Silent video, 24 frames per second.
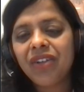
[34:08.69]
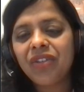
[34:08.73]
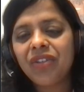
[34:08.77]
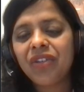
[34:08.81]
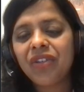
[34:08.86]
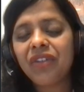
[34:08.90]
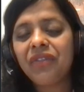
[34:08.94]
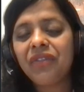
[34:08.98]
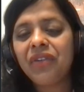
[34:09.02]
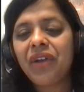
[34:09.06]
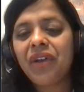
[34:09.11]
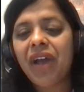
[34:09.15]
So
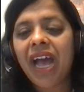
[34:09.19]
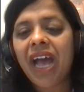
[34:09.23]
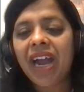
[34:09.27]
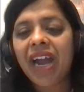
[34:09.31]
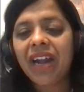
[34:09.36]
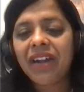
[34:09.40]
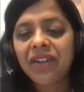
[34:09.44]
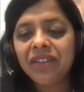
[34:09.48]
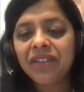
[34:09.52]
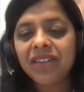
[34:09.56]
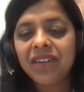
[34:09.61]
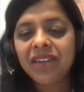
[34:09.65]
if you
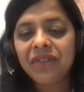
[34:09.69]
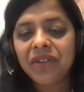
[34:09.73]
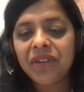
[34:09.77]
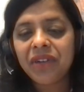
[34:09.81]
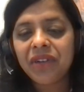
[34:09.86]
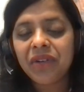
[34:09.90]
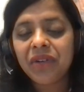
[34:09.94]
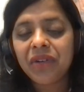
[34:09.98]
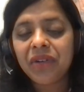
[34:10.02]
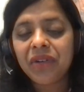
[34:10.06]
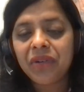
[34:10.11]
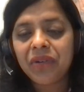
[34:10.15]
add your
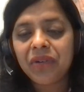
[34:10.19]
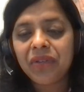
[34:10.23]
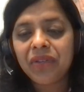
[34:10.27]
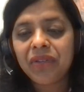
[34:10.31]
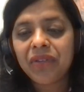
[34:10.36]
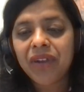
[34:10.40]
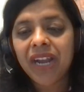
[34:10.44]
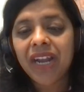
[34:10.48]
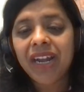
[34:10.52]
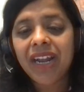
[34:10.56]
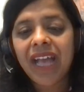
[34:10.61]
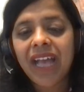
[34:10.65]
revenue growth
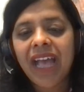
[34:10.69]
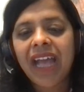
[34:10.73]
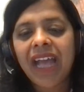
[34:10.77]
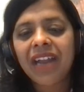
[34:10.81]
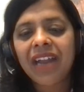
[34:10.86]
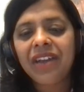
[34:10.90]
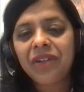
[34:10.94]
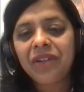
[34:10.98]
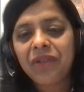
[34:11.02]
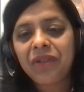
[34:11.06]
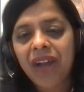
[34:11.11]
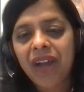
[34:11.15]
rate
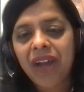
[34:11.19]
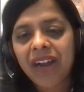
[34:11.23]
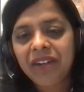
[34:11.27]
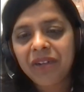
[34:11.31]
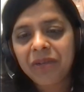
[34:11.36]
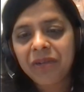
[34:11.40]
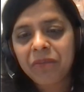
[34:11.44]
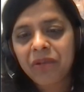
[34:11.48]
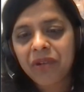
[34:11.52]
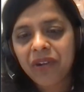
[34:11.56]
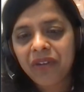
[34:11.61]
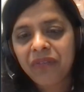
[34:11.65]
and you add
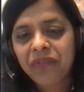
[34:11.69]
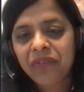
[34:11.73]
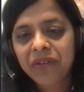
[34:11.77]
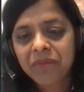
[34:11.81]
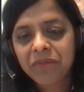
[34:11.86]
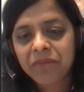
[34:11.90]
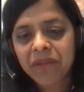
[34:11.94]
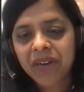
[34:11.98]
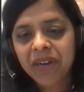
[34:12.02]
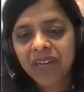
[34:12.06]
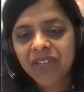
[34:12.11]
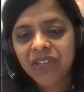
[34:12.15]
your profit
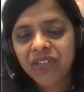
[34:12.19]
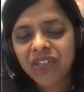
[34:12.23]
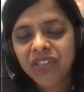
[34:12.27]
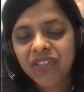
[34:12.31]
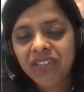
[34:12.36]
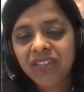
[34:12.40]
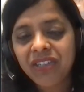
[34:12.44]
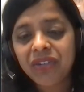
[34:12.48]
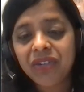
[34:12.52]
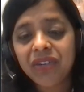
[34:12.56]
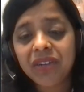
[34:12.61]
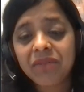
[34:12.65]

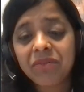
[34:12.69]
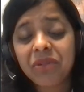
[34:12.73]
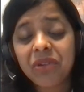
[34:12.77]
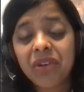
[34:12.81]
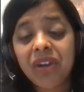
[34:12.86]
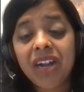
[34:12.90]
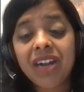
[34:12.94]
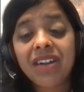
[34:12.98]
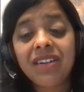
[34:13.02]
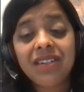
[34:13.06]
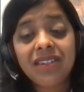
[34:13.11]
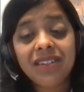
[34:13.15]
margin, you come to
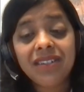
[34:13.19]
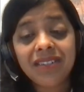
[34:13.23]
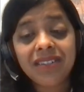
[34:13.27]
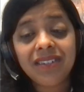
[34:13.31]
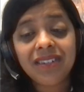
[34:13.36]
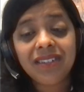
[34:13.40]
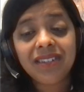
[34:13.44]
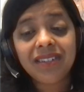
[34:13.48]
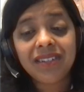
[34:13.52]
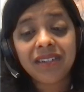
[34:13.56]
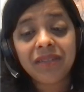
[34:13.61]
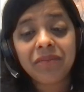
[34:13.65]

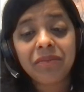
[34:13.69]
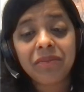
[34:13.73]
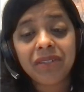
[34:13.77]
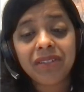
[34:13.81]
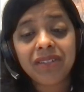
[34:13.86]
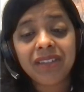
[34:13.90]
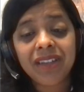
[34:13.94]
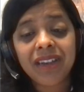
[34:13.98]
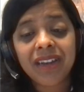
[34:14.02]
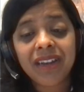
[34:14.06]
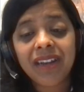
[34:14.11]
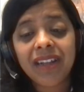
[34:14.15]

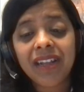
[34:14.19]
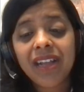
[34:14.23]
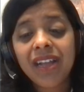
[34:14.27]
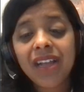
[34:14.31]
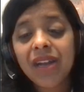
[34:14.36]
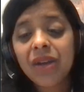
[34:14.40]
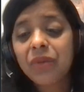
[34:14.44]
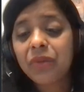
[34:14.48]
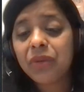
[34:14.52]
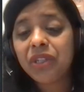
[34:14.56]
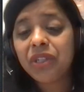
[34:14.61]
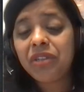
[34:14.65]
133%,
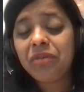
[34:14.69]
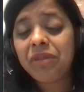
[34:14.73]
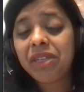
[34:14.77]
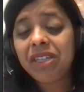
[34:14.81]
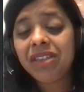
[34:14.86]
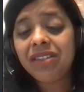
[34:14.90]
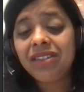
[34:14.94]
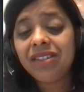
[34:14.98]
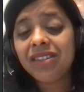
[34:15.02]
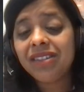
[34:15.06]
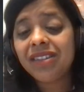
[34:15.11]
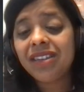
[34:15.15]
which
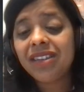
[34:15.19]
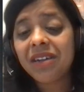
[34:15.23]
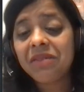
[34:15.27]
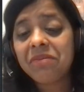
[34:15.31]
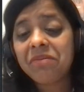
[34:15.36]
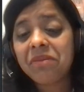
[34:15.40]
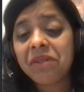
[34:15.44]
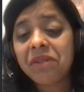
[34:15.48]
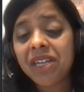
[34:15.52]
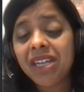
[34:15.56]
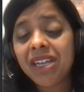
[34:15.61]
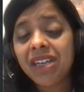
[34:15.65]
means this
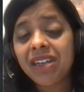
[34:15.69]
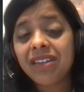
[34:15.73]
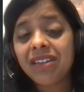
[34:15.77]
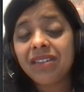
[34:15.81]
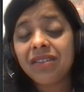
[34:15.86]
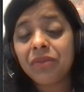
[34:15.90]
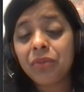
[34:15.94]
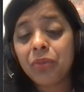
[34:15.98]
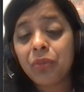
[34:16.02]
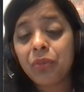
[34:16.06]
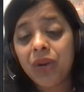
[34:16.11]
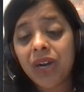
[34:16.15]
company
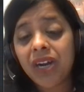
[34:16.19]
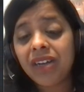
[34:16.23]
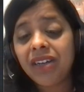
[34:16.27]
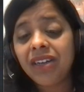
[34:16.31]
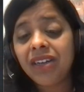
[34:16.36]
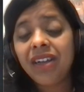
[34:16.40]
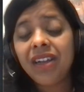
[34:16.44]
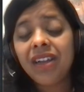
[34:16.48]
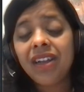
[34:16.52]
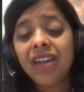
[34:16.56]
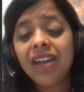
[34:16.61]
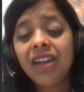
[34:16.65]
is, one,
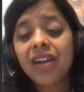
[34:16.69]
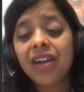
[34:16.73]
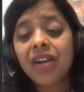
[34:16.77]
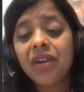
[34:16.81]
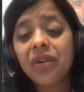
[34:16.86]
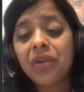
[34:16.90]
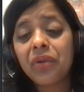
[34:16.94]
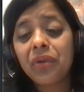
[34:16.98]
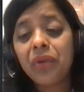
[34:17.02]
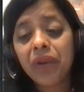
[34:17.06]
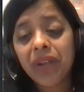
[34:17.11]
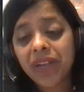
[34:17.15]

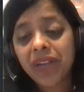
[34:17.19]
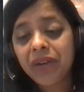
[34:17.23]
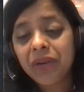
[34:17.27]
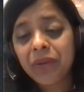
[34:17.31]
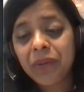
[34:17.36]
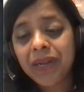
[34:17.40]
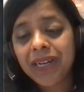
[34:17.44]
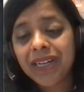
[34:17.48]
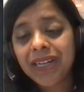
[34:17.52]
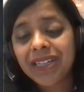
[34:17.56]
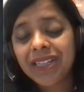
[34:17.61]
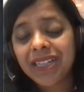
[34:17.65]
growing
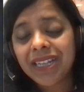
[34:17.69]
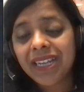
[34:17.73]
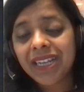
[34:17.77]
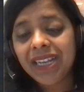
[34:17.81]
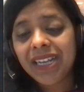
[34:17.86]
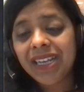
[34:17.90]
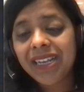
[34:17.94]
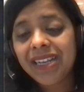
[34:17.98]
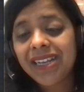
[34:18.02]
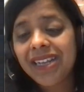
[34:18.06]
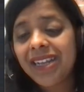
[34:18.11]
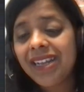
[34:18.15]

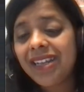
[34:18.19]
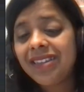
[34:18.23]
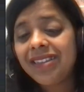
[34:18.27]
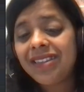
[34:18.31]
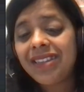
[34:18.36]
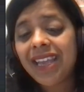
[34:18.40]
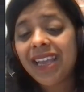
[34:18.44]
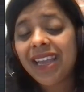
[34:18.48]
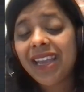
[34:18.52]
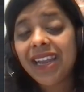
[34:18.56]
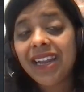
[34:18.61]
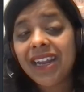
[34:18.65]
quickly.
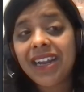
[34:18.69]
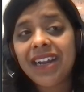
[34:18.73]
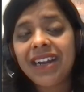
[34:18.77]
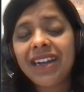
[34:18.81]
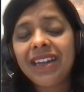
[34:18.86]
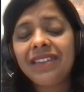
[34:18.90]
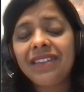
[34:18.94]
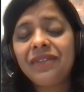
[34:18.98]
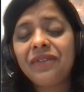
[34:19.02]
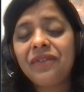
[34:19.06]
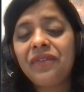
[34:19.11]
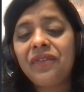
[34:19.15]
Second, it
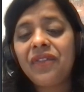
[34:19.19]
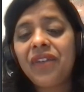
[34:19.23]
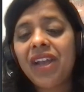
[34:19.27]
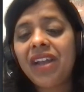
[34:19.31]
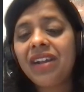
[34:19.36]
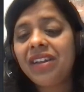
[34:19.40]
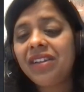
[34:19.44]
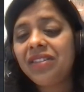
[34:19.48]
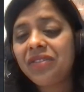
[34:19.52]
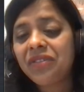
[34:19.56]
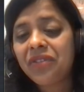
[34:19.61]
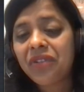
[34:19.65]
has
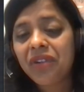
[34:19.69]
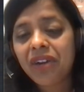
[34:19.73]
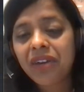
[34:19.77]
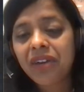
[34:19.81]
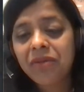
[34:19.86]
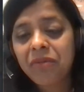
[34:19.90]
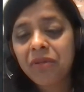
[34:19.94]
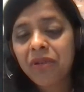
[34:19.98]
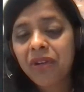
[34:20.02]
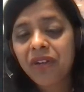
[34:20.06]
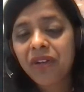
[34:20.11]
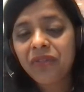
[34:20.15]
very
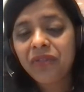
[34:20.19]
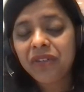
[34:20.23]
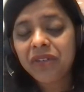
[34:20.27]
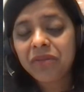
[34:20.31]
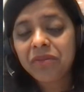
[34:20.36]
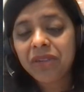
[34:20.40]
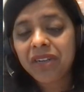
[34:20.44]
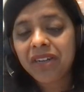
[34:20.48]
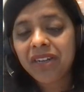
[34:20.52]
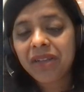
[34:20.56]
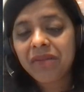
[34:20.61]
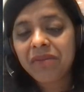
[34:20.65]
strong
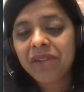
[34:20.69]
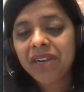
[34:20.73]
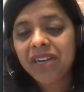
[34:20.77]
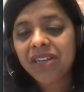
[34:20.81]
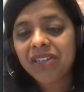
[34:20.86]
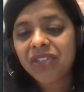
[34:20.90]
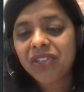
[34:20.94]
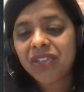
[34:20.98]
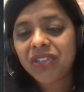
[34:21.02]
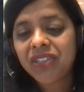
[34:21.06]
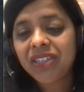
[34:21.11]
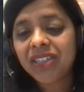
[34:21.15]
profitability
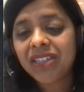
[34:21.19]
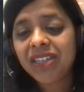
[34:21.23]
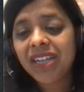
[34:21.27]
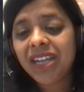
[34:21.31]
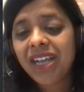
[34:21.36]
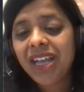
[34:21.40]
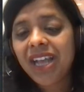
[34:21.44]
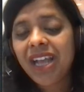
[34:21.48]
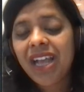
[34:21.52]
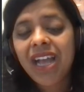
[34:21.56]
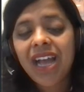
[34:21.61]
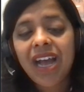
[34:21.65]
margin,
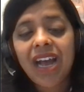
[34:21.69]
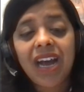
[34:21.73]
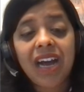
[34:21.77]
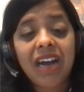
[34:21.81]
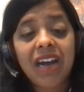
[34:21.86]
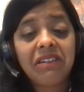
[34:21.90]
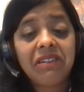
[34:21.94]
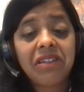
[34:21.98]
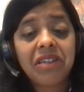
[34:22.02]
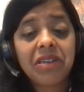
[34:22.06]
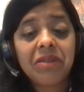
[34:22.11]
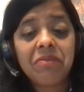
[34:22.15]

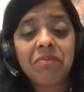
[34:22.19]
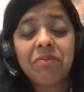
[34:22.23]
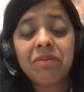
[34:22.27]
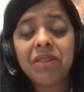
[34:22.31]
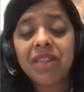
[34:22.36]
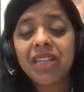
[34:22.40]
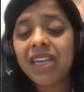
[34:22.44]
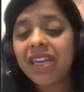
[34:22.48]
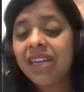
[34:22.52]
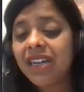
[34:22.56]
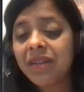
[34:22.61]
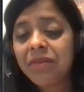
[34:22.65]

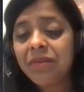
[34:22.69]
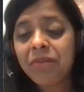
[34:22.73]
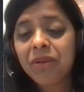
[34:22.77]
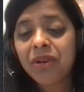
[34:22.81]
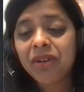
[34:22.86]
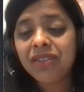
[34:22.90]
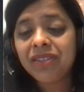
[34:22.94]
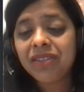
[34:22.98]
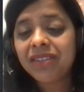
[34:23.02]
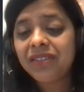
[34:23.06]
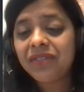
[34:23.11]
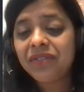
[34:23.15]
completely
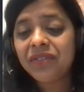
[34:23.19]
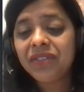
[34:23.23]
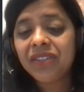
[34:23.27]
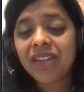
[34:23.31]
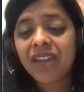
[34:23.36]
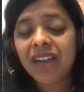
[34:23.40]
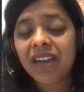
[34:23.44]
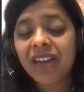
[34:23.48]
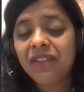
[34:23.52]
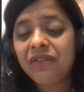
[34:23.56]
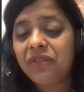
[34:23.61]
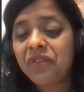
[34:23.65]
positive
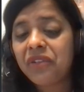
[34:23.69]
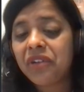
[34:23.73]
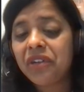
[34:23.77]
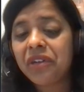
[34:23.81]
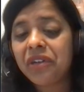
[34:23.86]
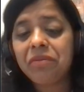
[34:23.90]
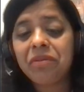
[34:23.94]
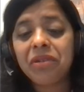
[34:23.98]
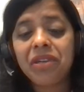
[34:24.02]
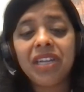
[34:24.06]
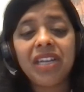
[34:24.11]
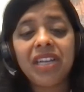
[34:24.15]
sign for
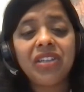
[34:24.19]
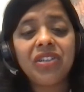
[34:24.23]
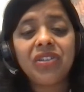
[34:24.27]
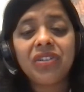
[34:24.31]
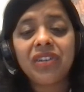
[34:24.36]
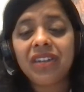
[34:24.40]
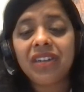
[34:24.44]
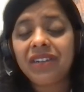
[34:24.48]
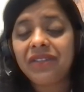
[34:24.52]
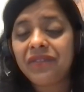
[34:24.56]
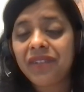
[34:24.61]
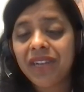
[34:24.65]
your
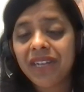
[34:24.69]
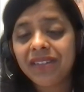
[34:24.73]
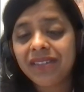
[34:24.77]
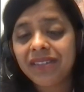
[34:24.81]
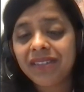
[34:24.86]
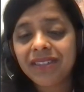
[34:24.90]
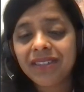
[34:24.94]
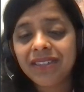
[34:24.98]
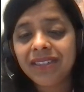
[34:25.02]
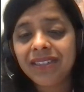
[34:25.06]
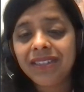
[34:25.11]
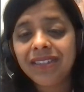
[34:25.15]
potential
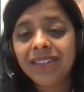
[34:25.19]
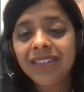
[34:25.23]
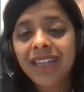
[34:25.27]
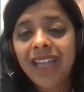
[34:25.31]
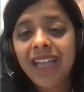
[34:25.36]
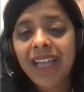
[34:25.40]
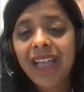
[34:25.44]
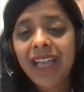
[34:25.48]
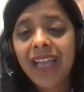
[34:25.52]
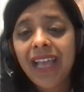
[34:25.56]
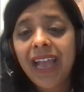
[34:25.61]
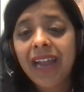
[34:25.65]
investors.
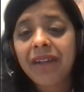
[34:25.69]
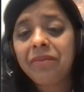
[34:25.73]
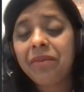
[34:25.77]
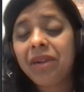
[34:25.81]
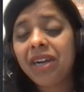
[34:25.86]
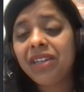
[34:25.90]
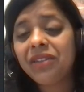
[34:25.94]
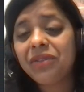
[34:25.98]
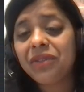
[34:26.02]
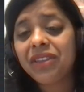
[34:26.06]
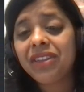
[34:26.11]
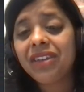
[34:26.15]
And
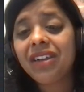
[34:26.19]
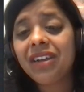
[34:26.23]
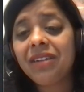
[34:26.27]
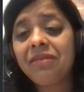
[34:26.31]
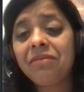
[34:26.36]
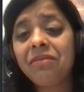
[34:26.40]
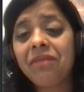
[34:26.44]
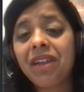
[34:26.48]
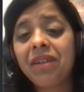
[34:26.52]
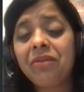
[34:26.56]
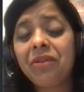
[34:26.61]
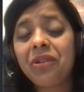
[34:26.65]
by the way, the
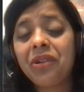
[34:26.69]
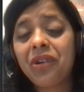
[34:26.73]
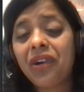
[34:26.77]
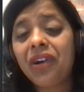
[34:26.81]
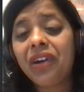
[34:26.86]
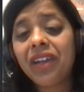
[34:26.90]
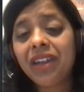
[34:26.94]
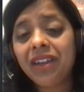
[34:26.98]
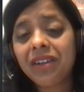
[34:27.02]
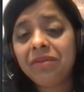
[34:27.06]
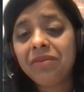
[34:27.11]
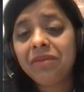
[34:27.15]
company I'm
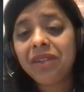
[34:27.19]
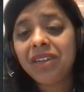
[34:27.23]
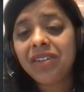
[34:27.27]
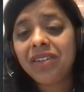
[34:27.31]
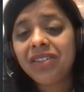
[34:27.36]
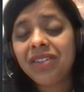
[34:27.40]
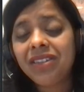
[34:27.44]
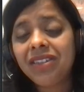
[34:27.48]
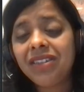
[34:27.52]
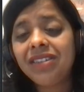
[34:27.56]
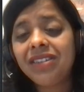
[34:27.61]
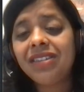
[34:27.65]
talking
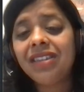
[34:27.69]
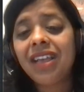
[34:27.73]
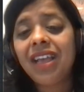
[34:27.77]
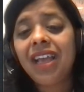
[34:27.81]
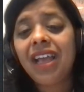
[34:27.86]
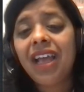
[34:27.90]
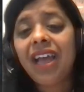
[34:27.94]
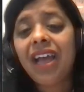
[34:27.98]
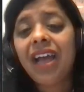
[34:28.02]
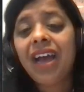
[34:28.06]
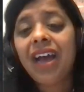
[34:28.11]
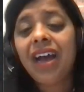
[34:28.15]
about this,
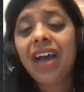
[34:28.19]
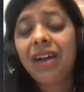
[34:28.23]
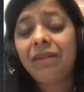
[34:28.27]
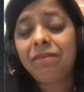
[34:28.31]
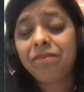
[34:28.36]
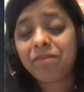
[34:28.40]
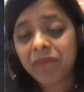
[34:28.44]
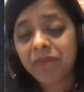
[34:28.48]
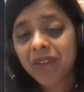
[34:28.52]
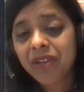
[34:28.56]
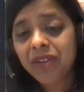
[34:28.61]
uh,